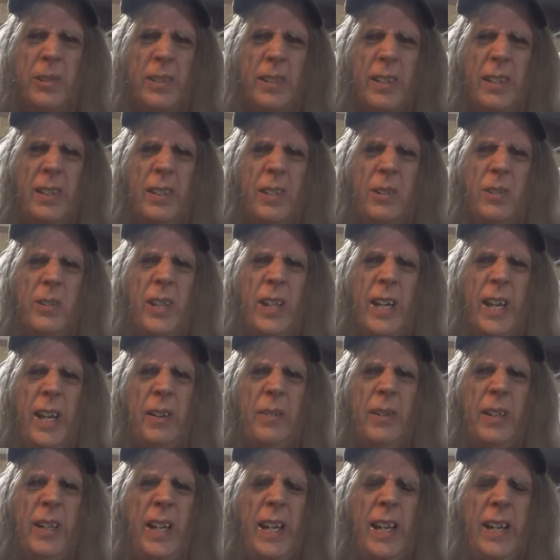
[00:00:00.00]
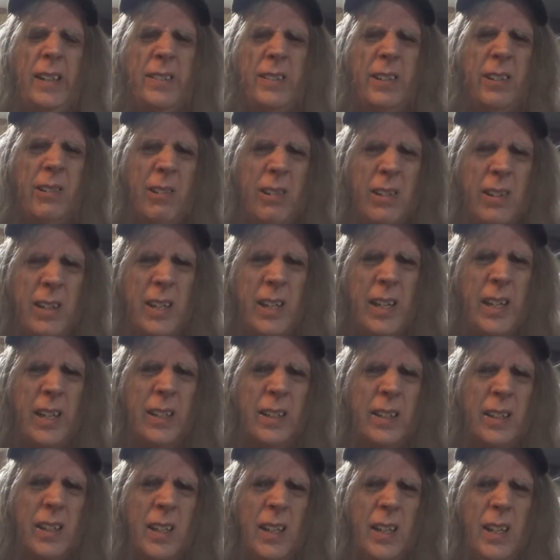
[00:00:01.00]
and they know they have an axe to
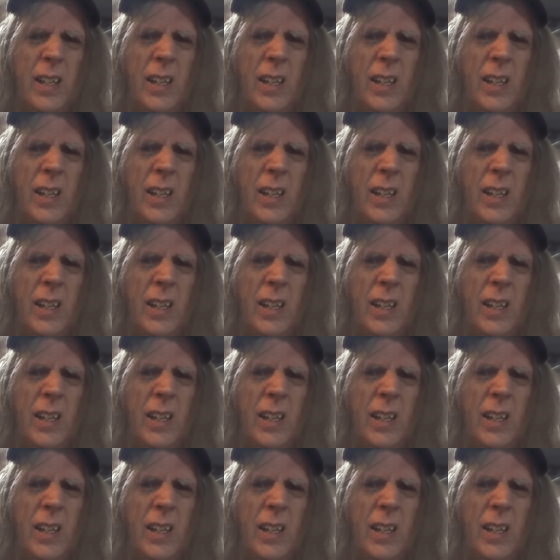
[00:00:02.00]
grind.